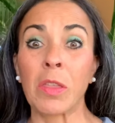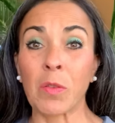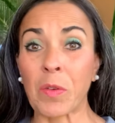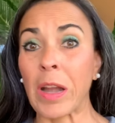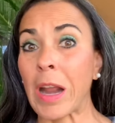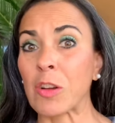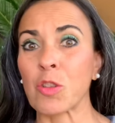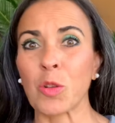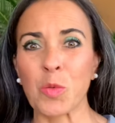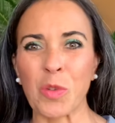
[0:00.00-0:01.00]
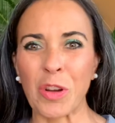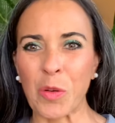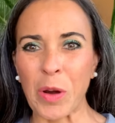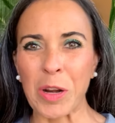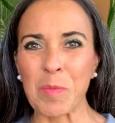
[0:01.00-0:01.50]
The financials were
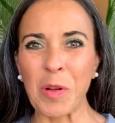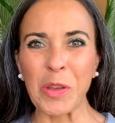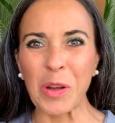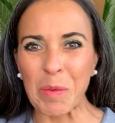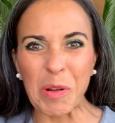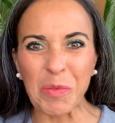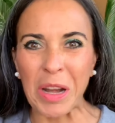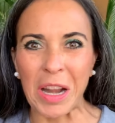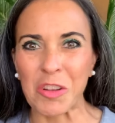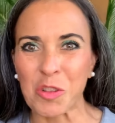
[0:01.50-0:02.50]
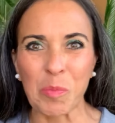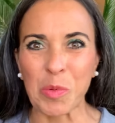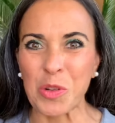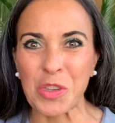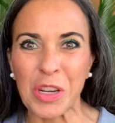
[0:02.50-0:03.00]
incredible. I'm a financial
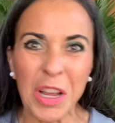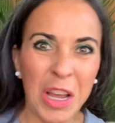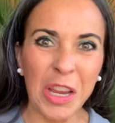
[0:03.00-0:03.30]
person.